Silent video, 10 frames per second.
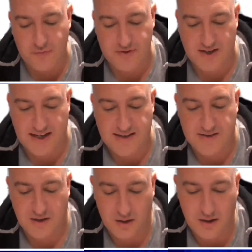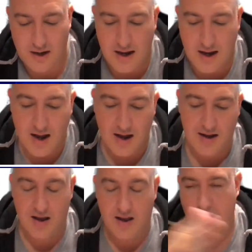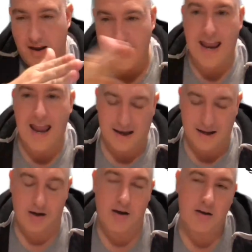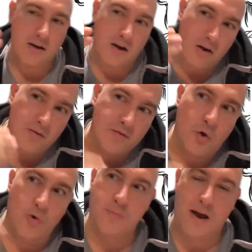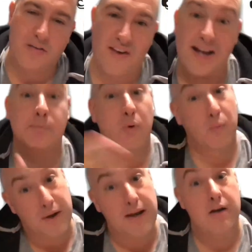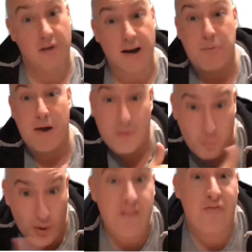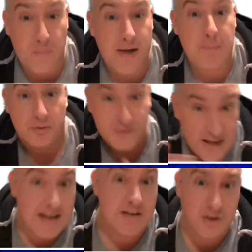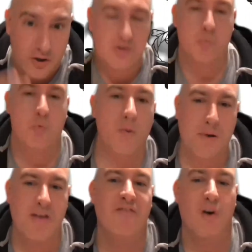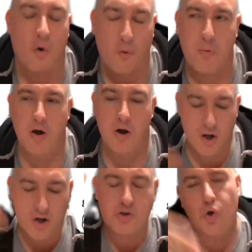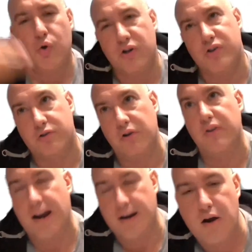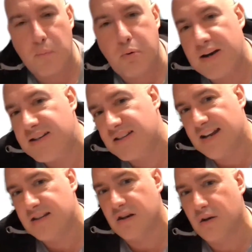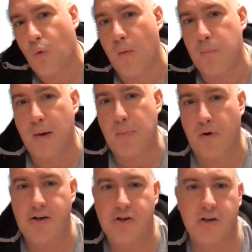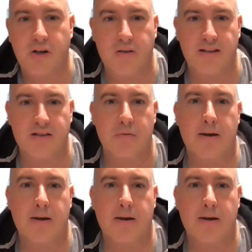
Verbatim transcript: the off-season? And again, you know, you've talked about Facebook being a great pathway for people to get in touch that want to be involved. But talk us through that kind of pre-season and what preparation goes